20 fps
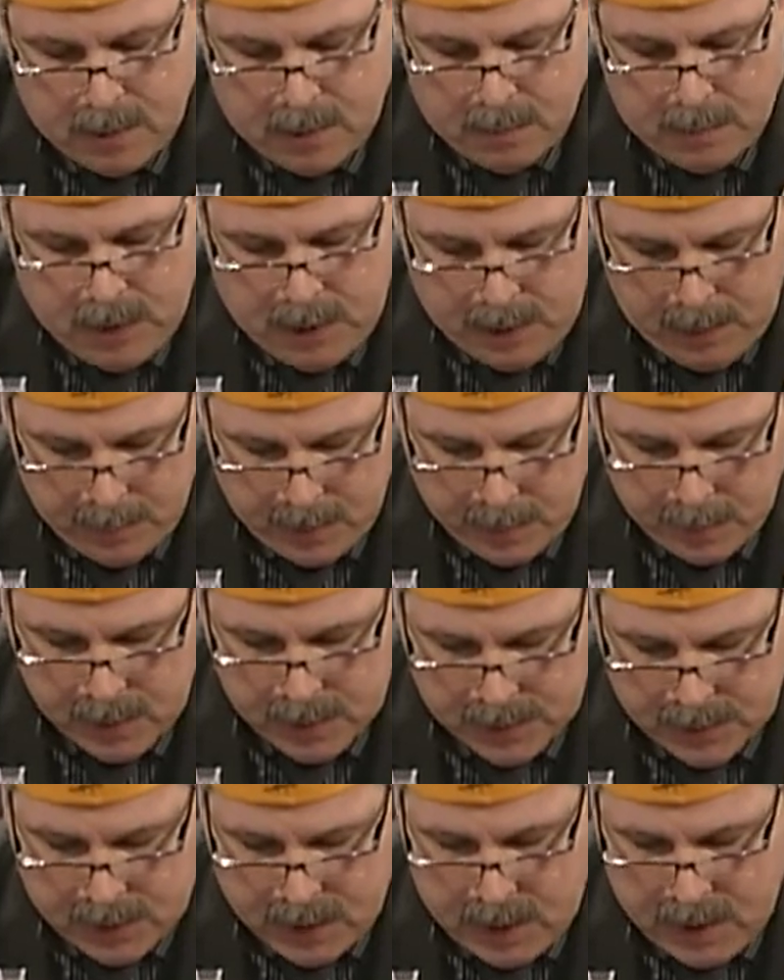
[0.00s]
Many
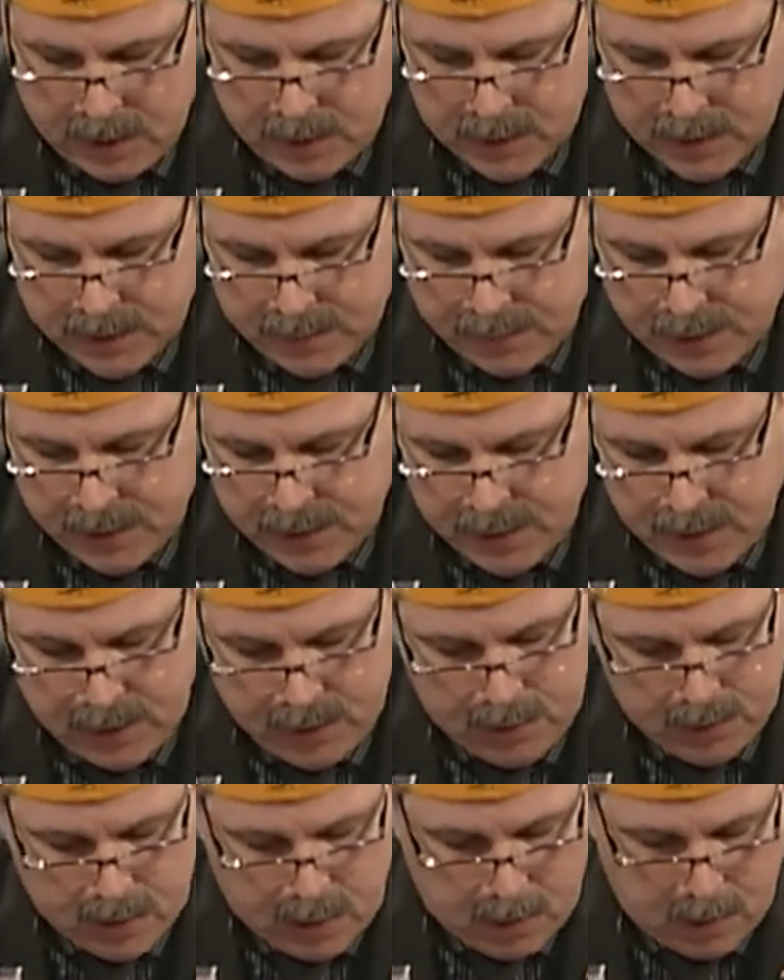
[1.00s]
members of Congress have
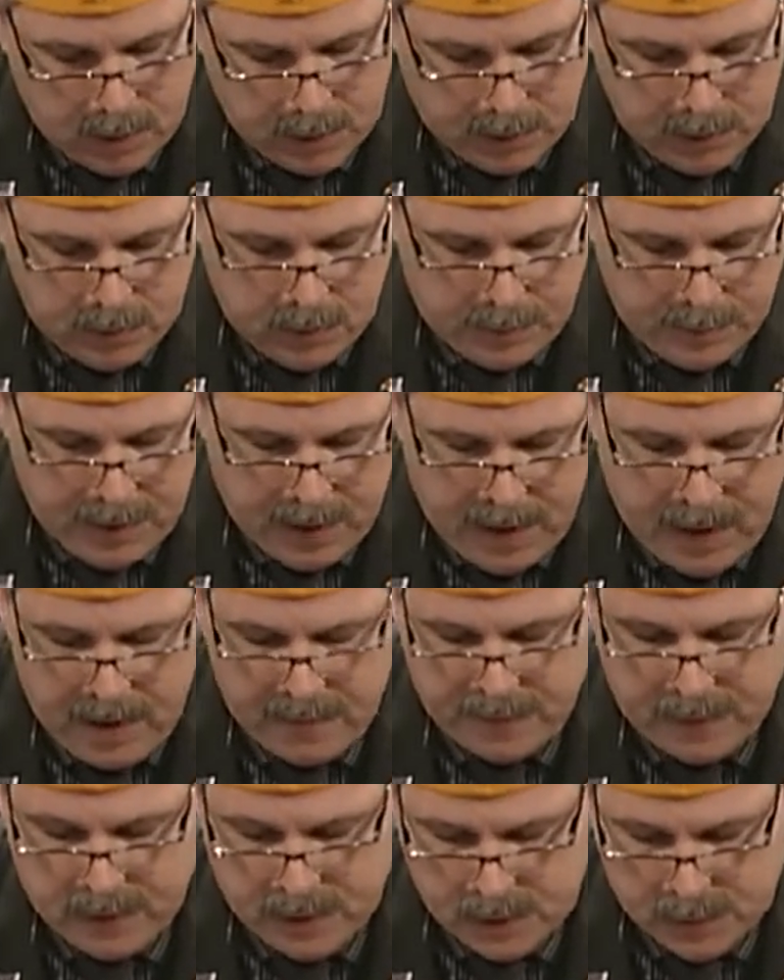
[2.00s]
continued to argue on
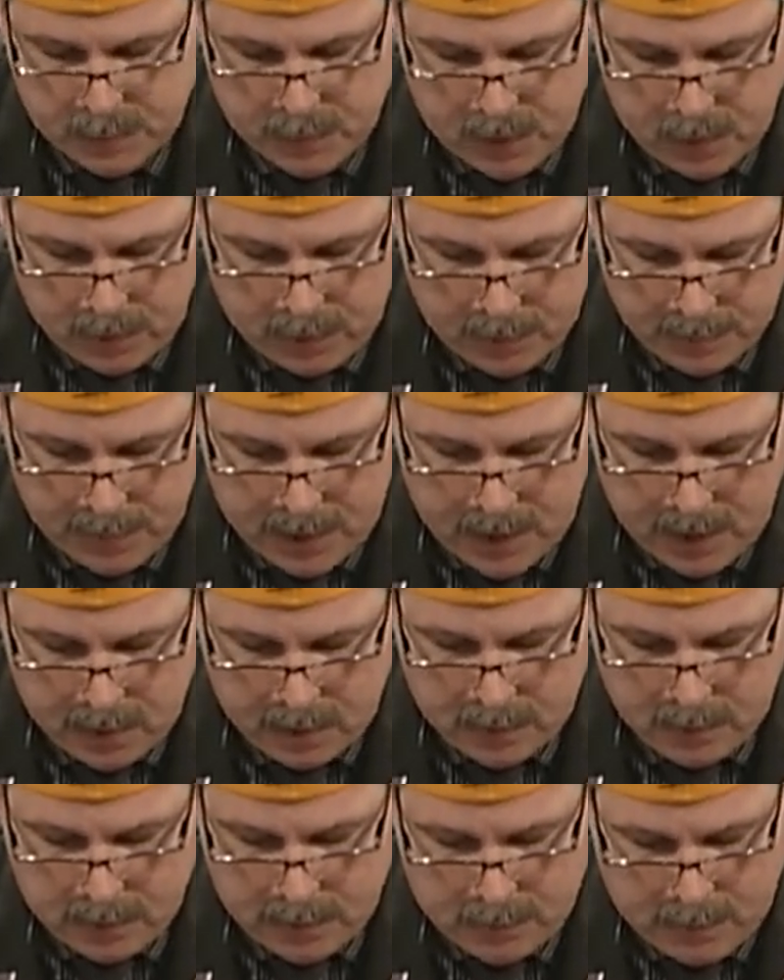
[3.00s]
behalf of this broken model